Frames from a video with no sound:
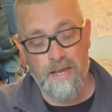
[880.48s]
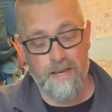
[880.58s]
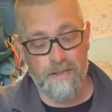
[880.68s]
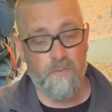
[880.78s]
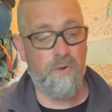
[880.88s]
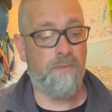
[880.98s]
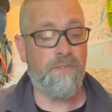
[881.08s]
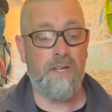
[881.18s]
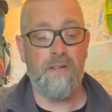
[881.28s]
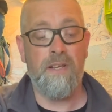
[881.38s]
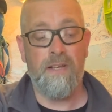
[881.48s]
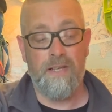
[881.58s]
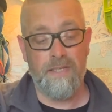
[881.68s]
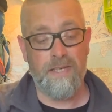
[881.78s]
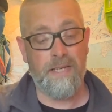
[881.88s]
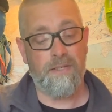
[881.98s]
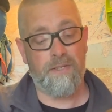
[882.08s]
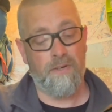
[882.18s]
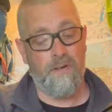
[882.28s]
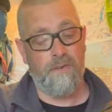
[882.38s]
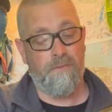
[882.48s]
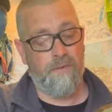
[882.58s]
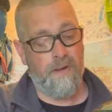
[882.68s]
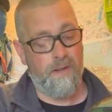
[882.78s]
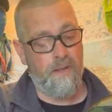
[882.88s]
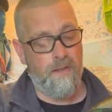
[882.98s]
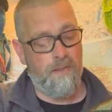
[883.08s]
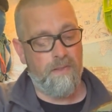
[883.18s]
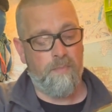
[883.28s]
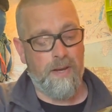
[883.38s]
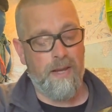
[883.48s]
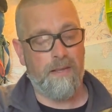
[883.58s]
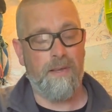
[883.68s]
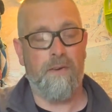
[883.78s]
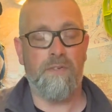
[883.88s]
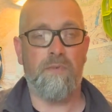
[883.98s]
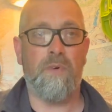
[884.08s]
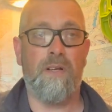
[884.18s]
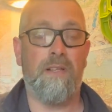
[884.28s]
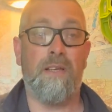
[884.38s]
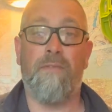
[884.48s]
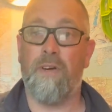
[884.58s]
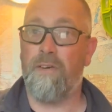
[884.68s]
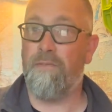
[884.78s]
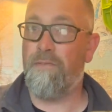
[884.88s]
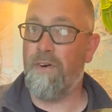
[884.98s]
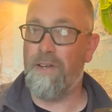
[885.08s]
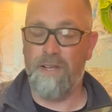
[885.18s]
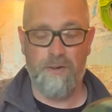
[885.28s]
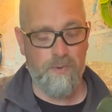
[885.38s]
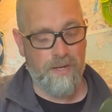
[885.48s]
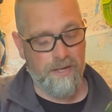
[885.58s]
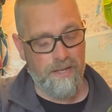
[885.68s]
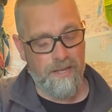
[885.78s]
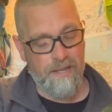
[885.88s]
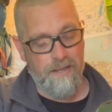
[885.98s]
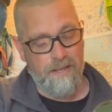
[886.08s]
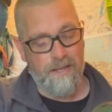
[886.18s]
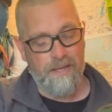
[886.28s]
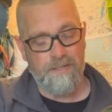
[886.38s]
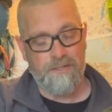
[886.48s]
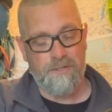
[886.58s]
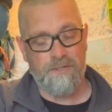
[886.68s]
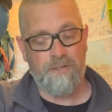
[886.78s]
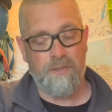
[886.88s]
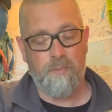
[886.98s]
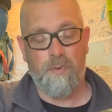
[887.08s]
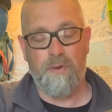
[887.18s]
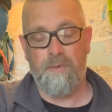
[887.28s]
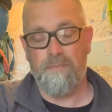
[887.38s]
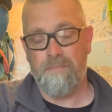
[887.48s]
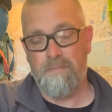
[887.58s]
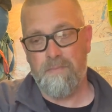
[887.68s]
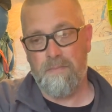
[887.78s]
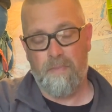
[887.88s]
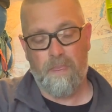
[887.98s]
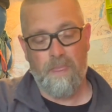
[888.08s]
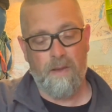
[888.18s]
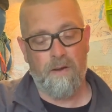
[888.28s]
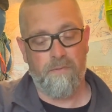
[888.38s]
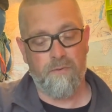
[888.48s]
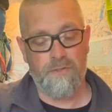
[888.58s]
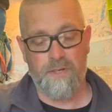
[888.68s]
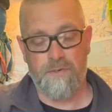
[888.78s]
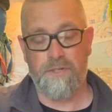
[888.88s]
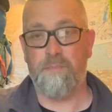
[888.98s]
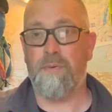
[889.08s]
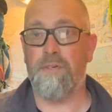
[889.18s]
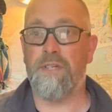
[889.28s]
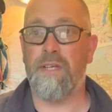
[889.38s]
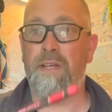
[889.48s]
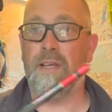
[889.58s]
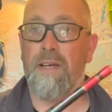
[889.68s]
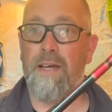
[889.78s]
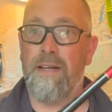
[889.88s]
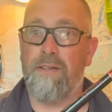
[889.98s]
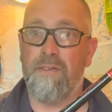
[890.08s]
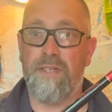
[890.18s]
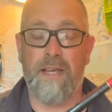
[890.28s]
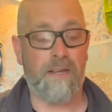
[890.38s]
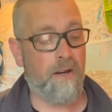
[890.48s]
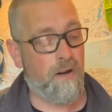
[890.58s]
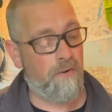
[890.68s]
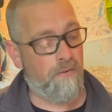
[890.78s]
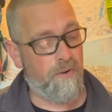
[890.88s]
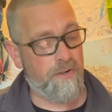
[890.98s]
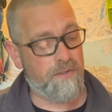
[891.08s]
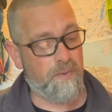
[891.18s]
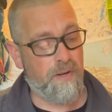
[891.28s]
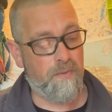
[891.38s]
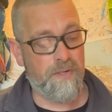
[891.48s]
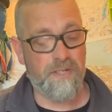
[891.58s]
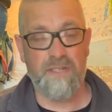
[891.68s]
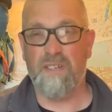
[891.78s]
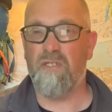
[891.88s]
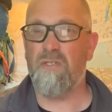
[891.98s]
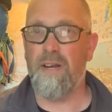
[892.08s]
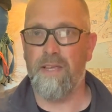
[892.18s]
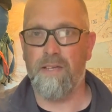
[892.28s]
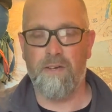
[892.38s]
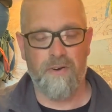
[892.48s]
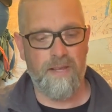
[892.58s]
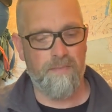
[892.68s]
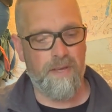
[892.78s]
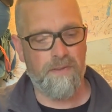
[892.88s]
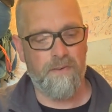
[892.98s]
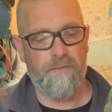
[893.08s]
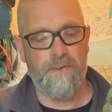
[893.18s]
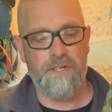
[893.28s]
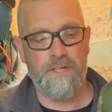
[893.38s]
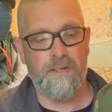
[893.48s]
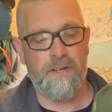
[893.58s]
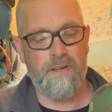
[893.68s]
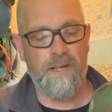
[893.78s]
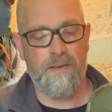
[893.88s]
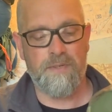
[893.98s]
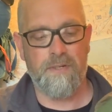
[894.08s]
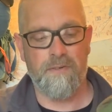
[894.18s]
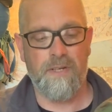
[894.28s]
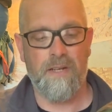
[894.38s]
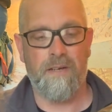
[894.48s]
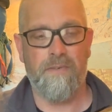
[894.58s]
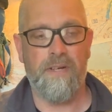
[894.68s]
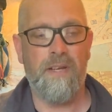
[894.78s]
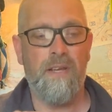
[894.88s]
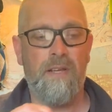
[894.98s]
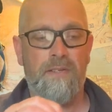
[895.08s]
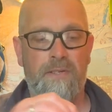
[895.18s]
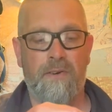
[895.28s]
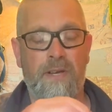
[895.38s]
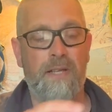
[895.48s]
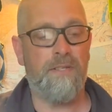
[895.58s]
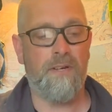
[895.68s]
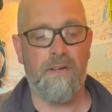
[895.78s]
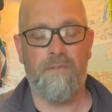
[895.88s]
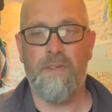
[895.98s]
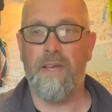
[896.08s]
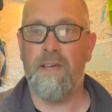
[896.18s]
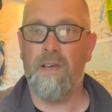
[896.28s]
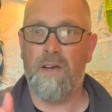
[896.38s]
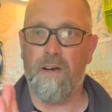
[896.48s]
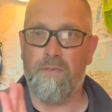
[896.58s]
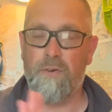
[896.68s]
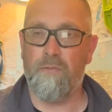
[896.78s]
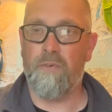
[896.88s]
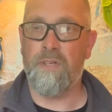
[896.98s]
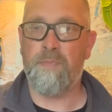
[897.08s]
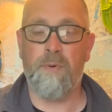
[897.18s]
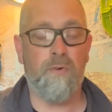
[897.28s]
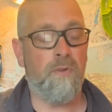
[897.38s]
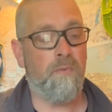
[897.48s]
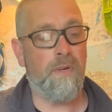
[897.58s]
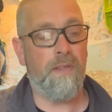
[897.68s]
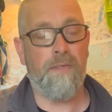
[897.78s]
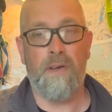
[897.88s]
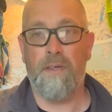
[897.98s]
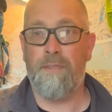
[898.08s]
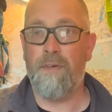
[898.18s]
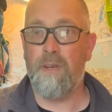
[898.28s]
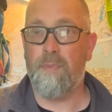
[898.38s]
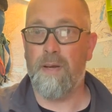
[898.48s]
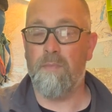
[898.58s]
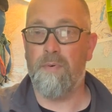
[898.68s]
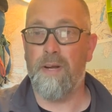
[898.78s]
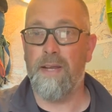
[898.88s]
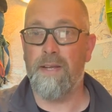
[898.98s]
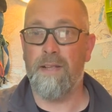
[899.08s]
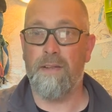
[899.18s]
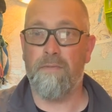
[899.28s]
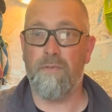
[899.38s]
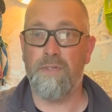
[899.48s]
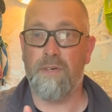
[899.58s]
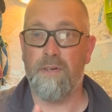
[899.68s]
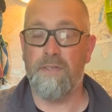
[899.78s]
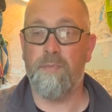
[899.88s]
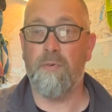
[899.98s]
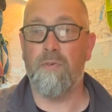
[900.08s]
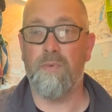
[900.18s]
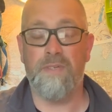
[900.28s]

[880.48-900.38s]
And then what I've done is inside of the pack there as well, if I can find it quickly, is just at the bottom I've also just pushed in a little tenkara rod as well, which is a great method of fishing, and I absolutely love it. So inside of there I've got a spool with 30-pound braid, and then I've also got a spool with